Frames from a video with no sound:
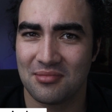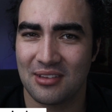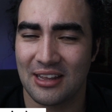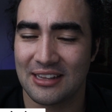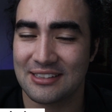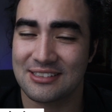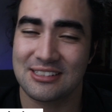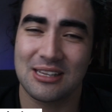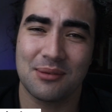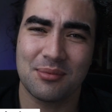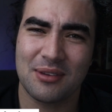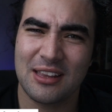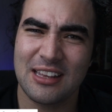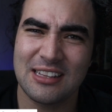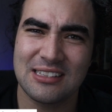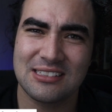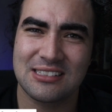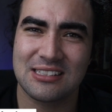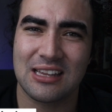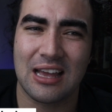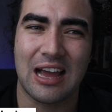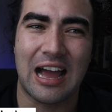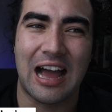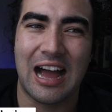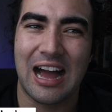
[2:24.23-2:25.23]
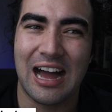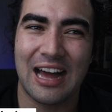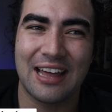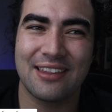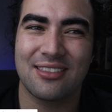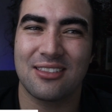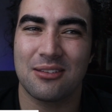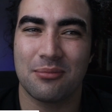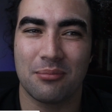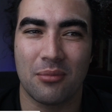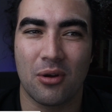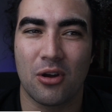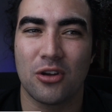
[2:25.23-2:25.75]
And some kids
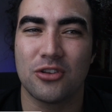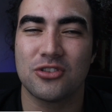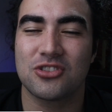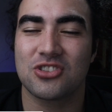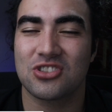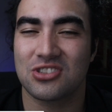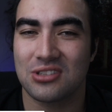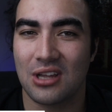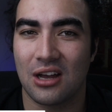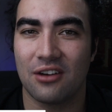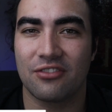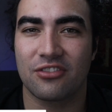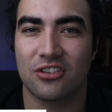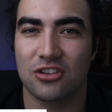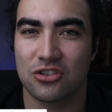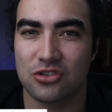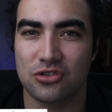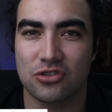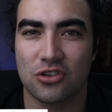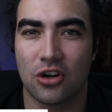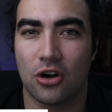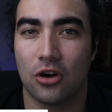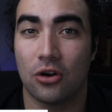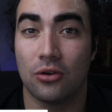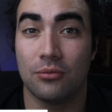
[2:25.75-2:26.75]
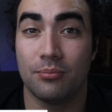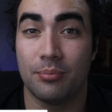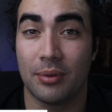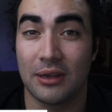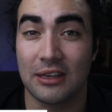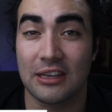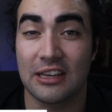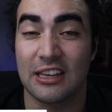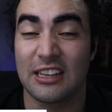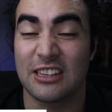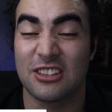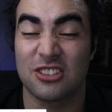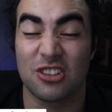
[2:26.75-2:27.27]
aren't the most self controlled
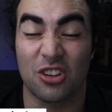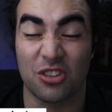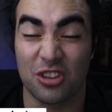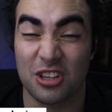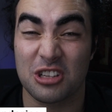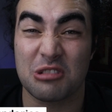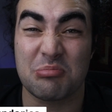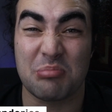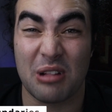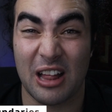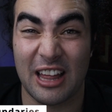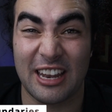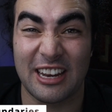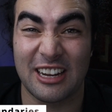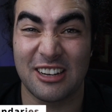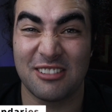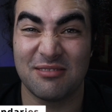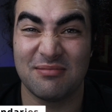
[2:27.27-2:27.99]
beings on this planet.